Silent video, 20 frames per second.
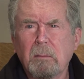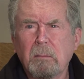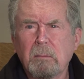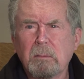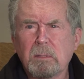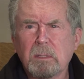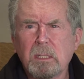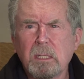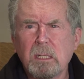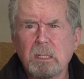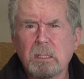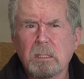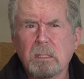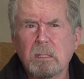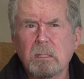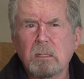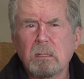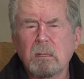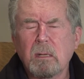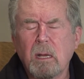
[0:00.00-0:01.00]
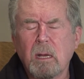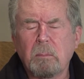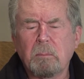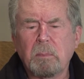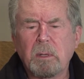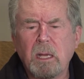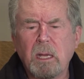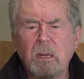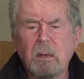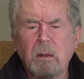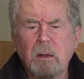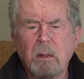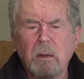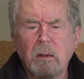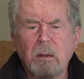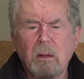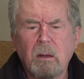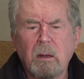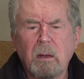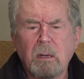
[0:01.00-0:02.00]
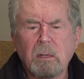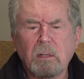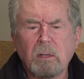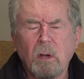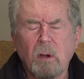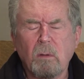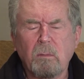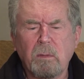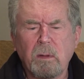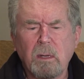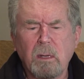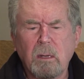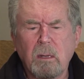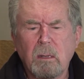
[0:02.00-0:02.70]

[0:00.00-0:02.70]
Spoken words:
season update on COVID.